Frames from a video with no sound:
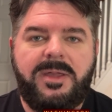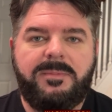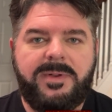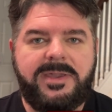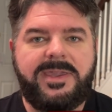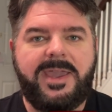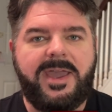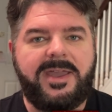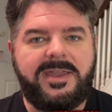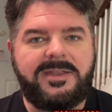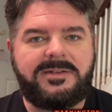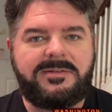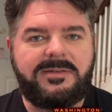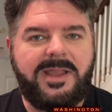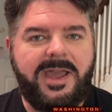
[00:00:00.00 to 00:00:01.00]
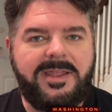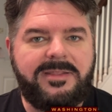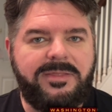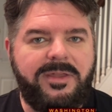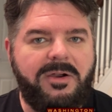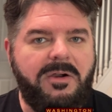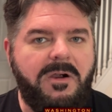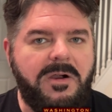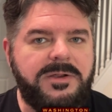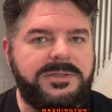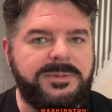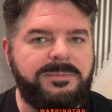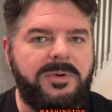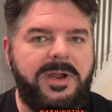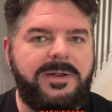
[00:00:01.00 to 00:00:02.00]
But yeah, there are
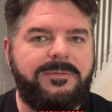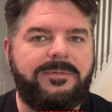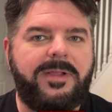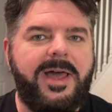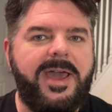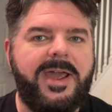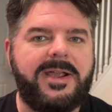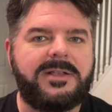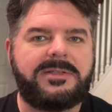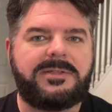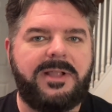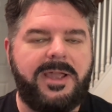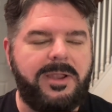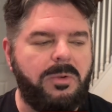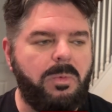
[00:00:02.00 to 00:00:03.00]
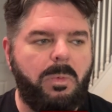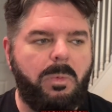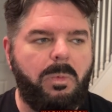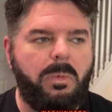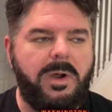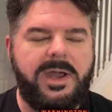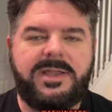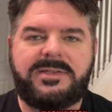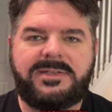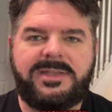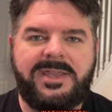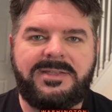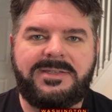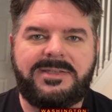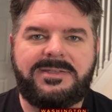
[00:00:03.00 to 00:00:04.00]
some red flags. Like, why is
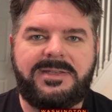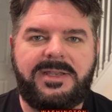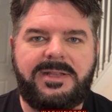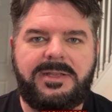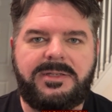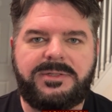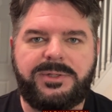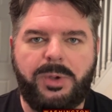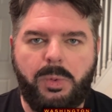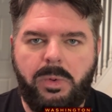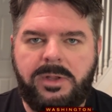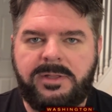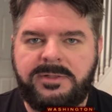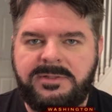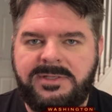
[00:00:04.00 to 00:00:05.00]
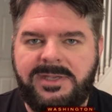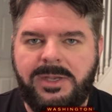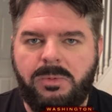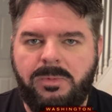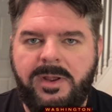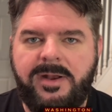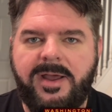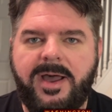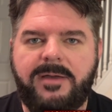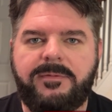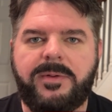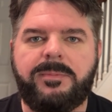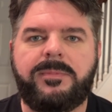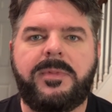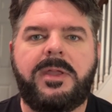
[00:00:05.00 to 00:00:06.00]
Kansas City so willing to get rid of
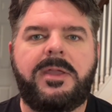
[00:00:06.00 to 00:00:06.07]
him?